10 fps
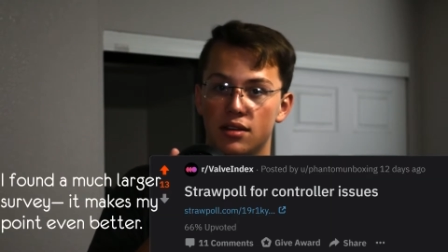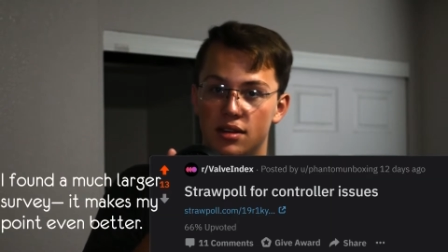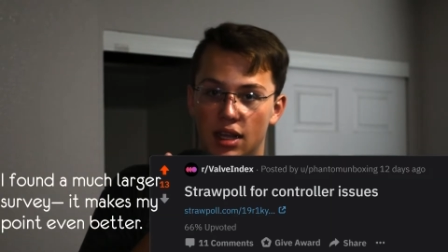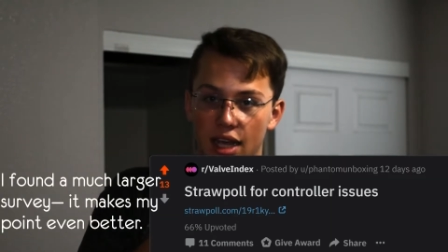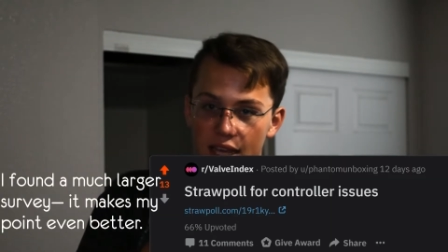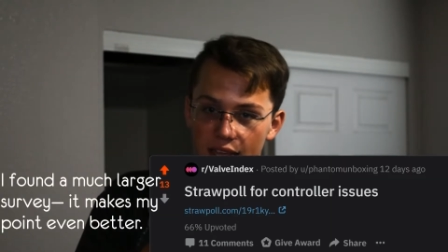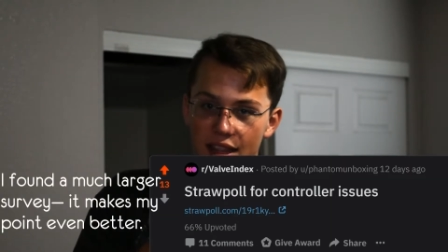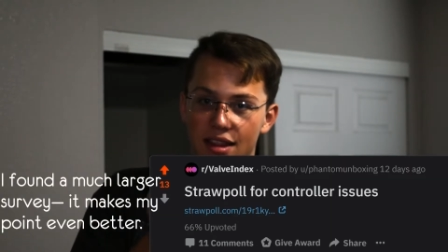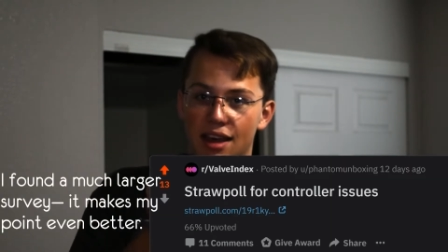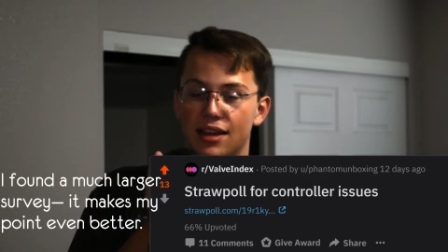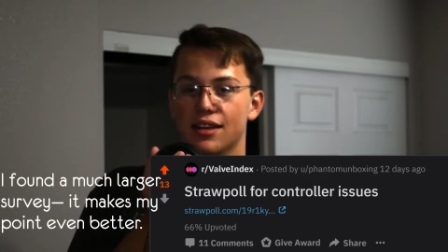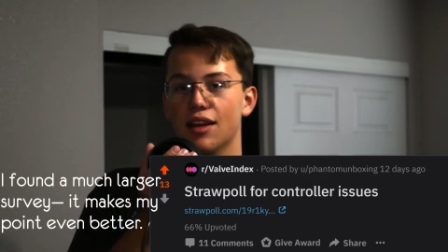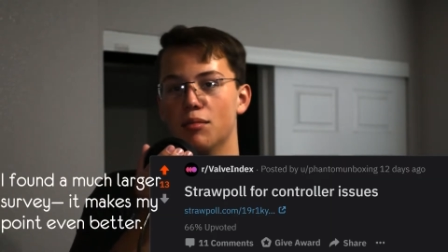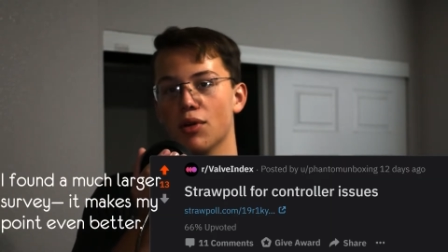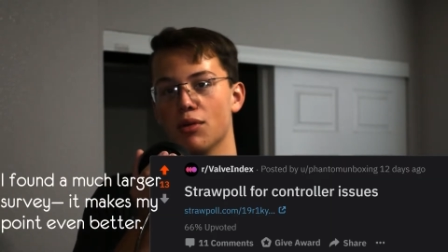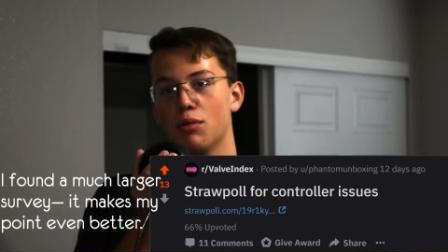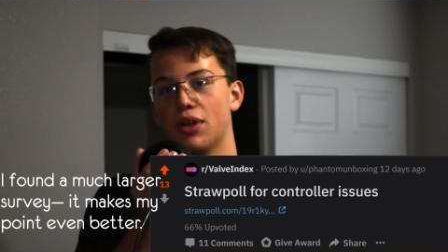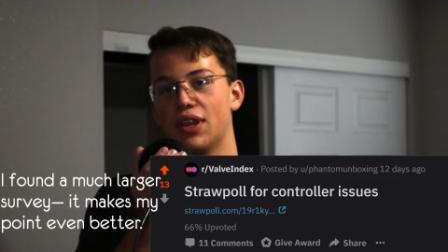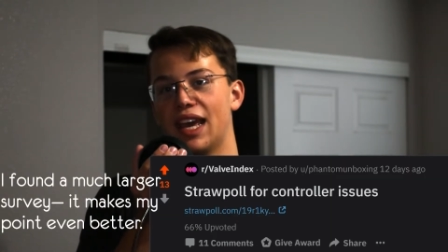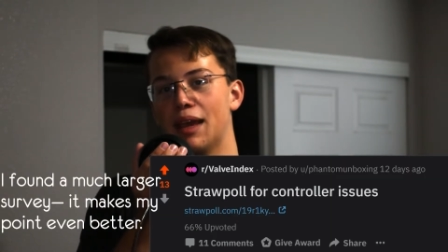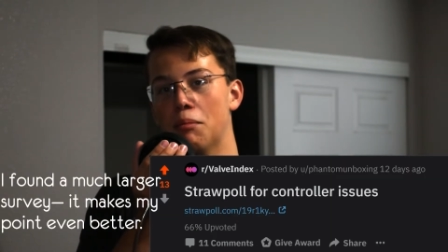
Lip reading: Take that number with a